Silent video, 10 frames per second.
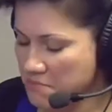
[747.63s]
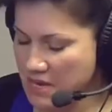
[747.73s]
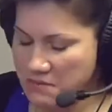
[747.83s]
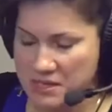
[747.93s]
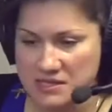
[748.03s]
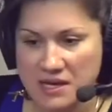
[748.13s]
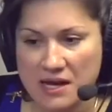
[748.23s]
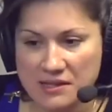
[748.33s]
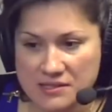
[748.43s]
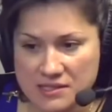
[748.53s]
may be
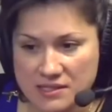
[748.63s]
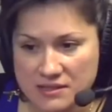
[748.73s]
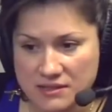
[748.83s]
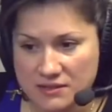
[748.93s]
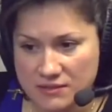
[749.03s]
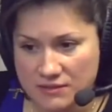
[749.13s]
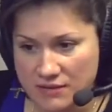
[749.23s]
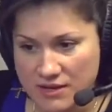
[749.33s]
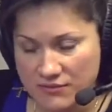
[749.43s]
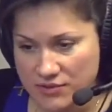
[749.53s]
talented,
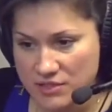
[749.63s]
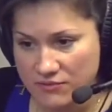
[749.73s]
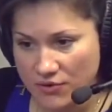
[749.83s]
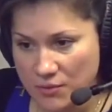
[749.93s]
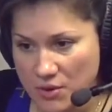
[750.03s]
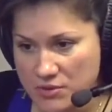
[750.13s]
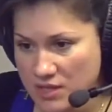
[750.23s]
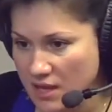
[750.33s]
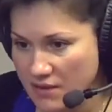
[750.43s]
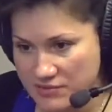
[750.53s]
right? First and
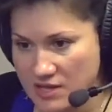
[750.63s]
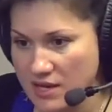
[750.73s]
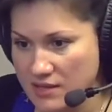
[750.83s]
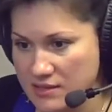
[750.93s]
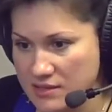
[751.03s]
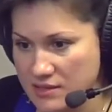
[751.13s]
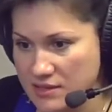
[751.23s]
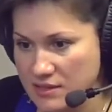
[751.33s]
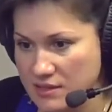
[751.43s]
foremost, they have talent,